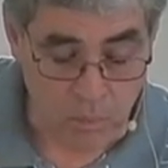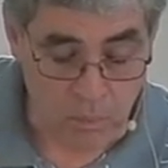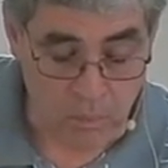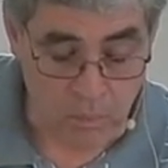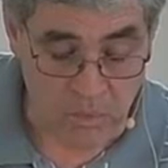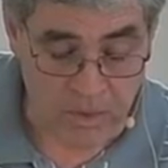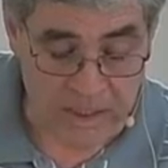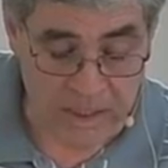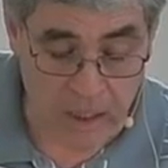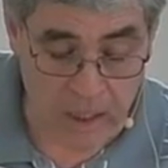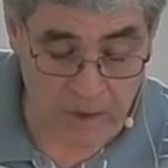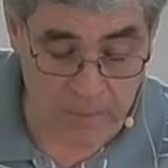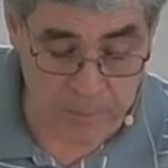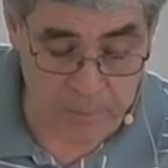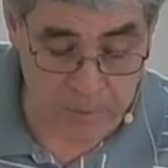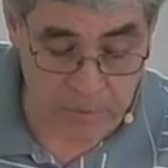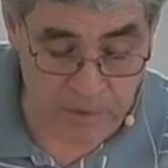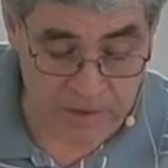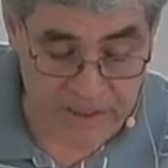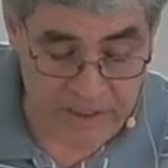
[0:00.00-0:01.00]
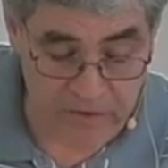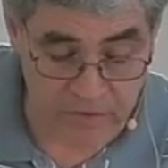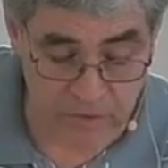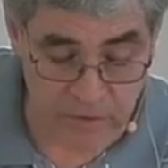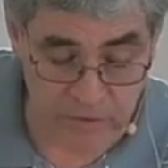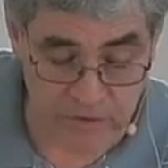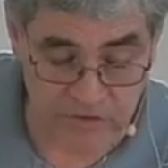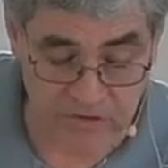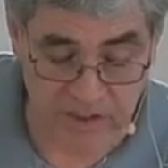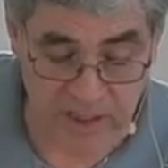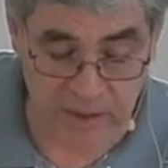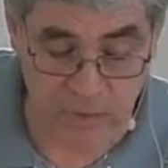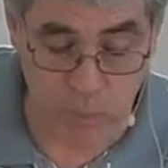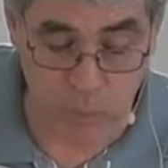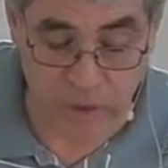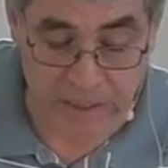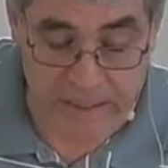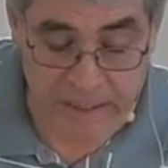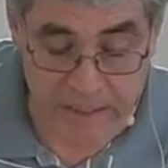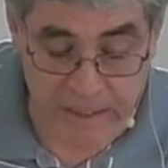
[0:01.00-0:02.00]
the unbeliever said,
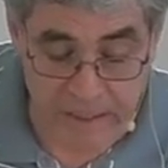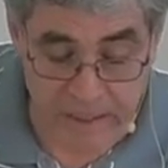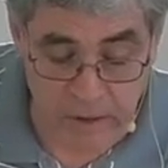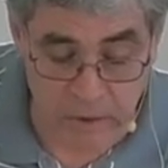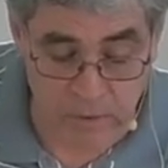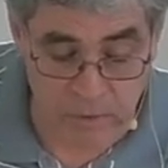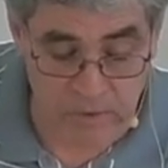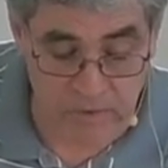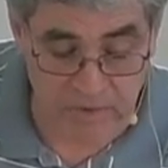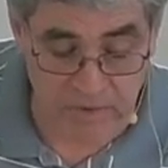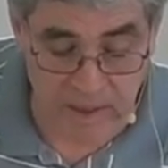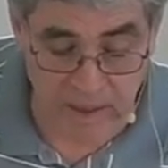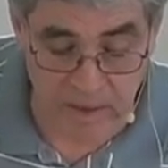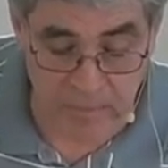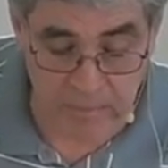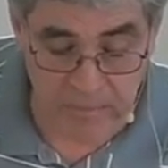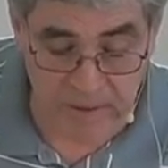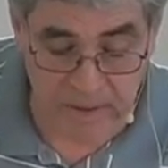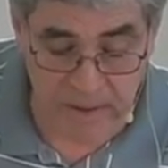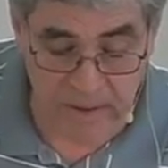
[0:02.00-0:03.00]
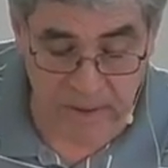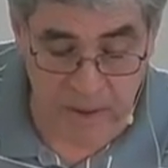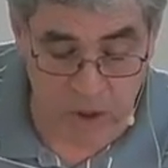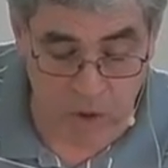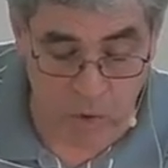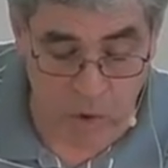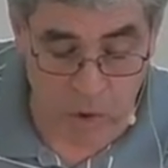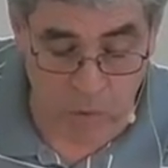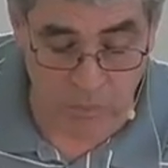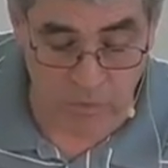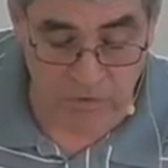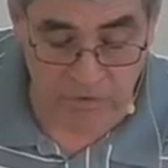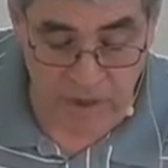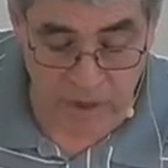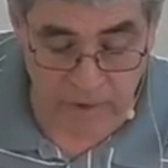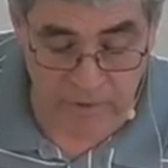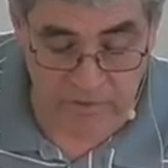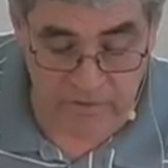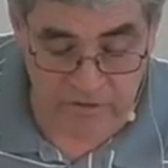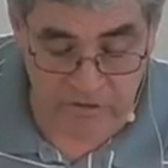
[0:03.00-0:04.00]
"We hear them in our own
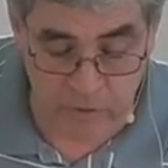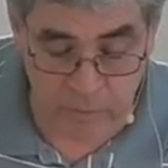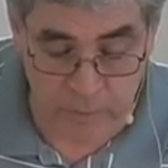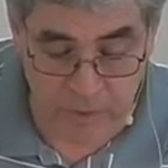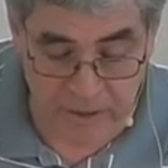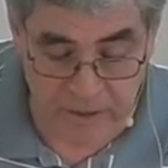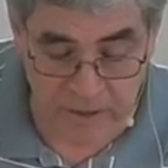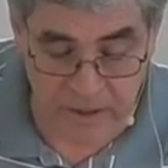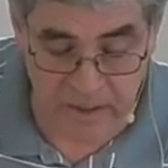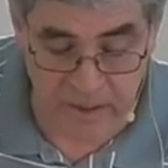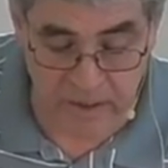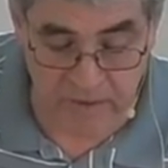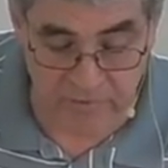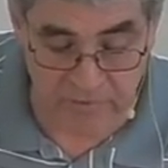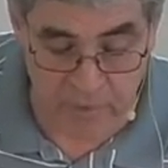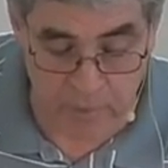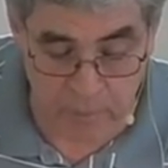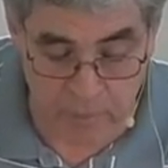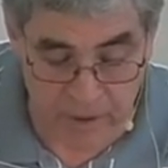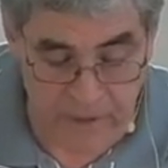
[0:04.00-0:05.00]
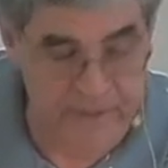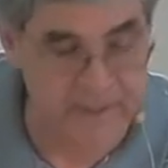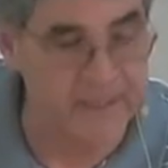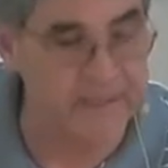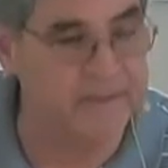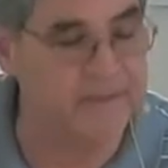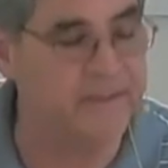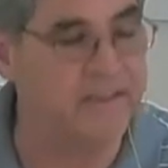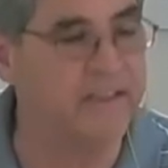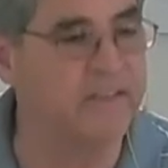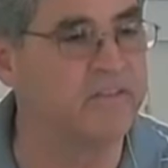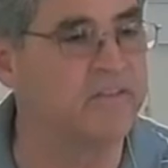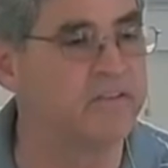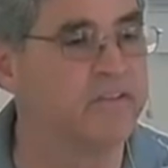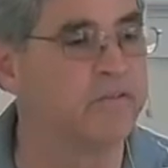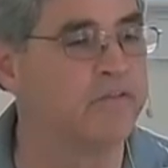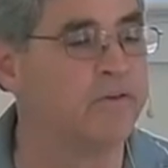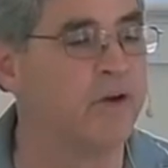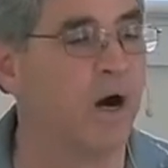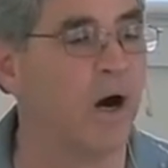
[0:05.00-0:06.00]
tongues speaking of the mighty deeds
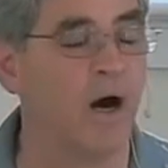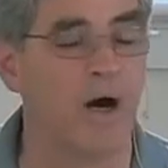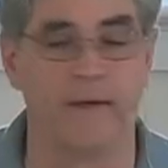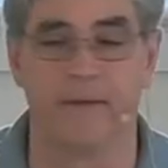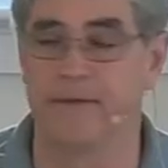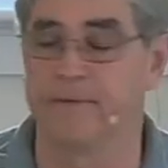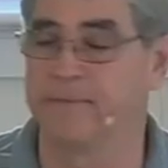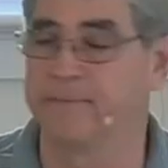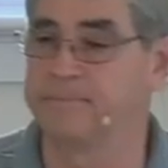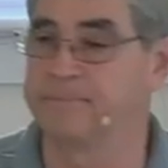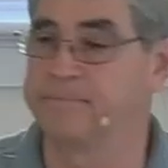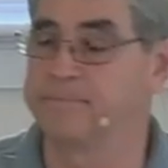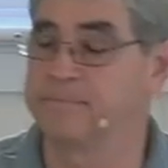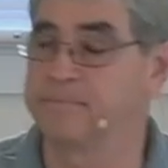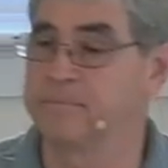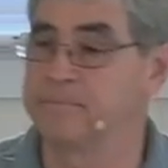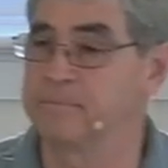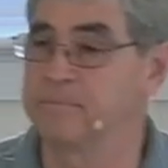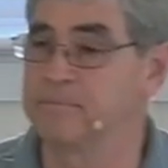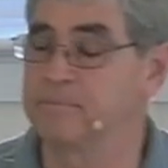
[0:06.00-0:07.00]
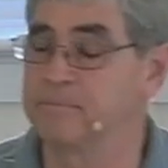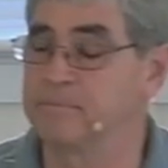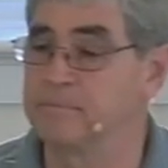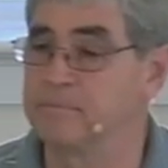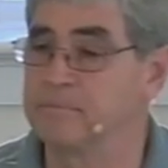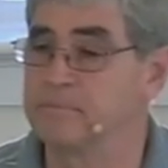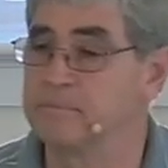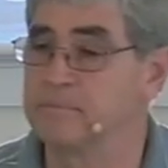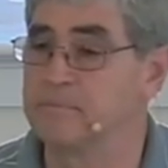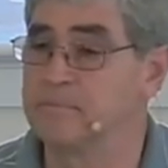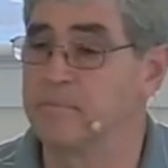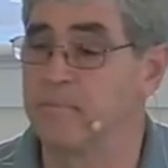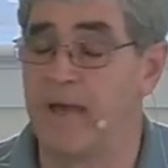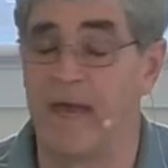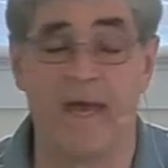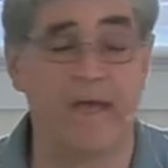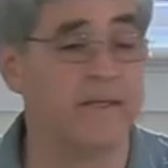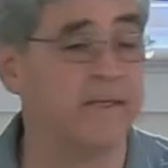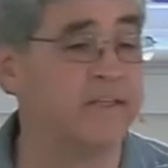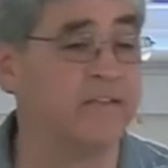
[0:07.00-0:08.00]
of God."
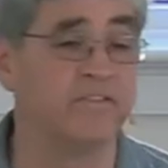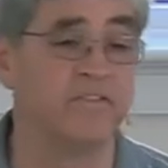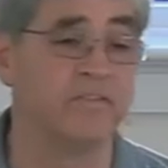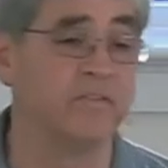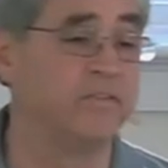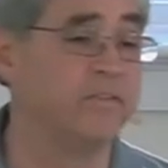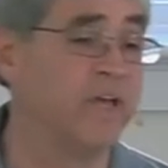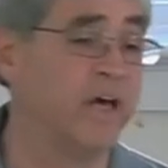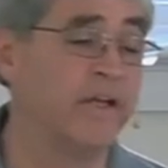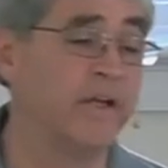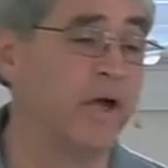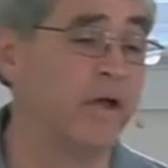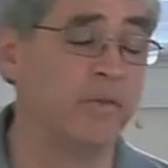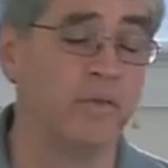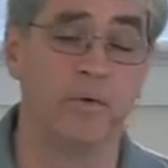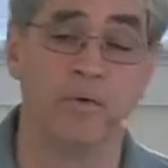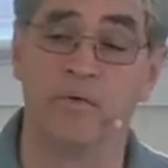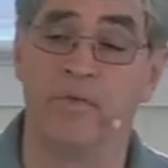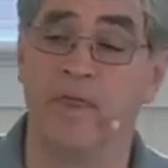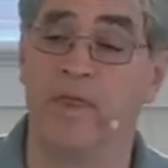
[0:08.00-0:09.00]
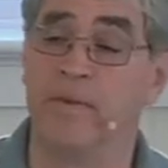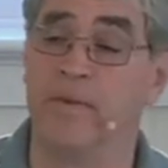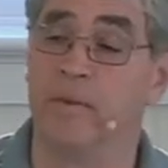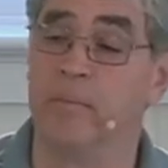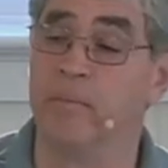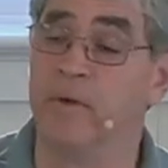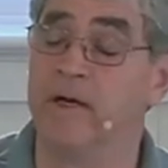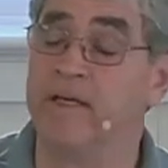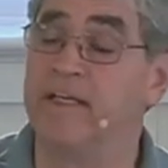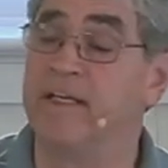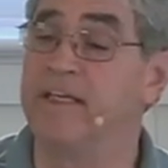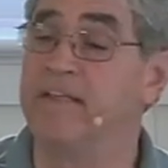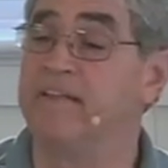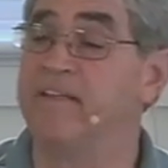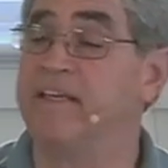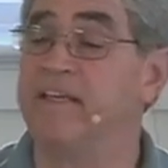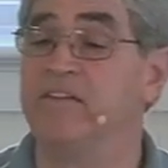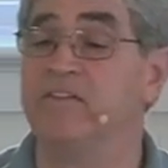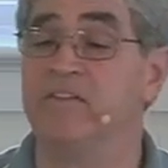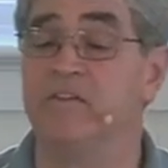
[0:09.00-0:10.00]
And it's none other than the mighty
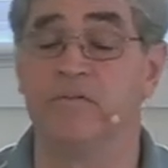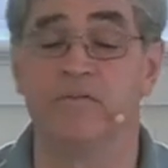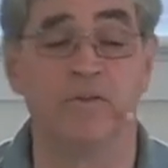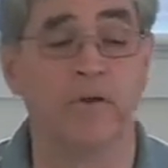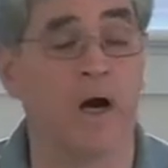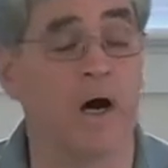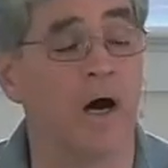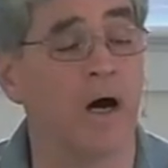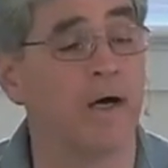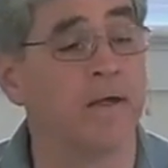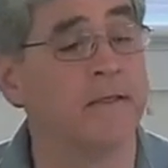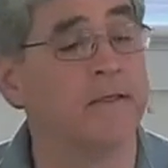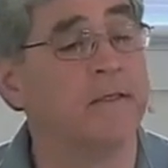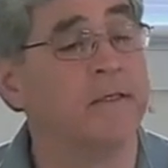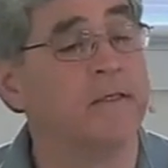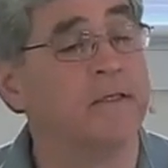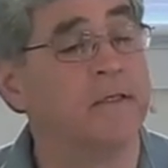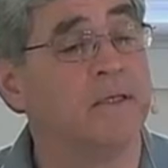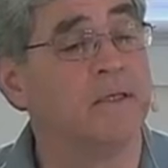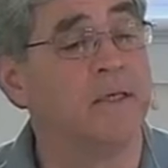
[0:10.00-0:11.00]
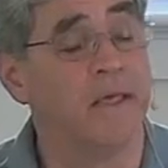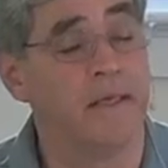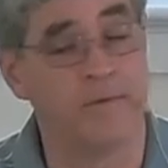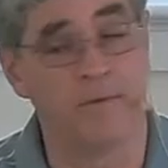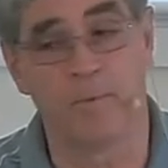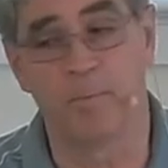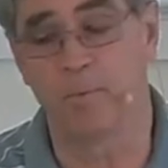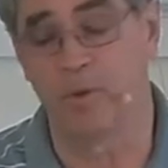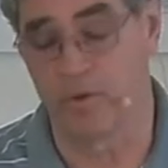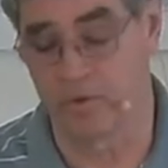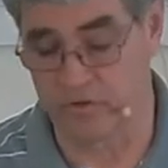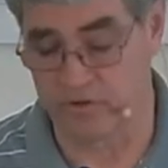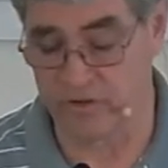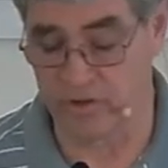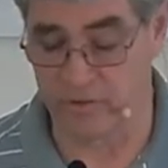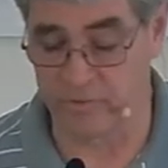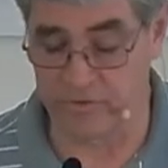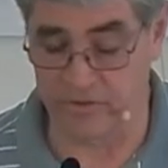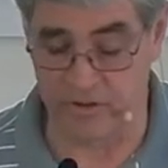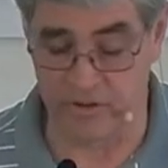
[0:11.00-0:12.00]
deeds of God in the person
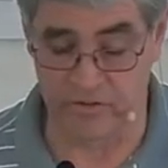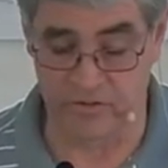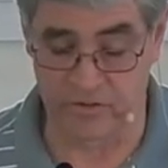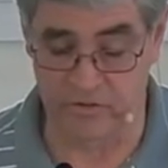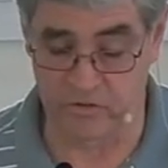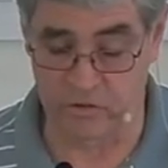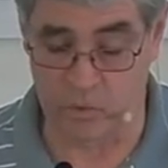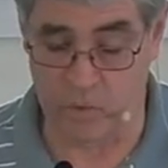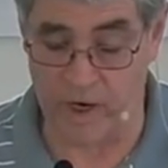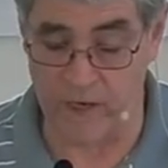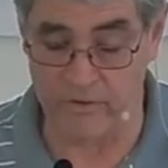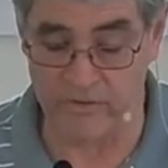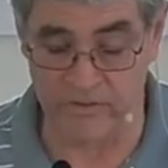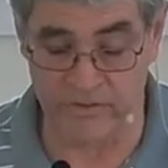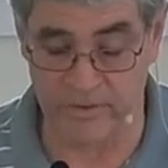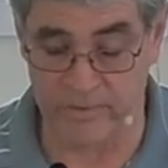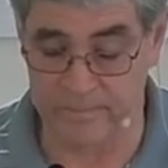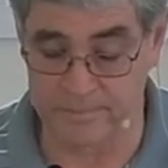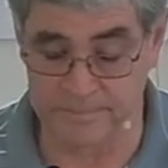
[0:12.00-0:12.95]
of Jesus Christ.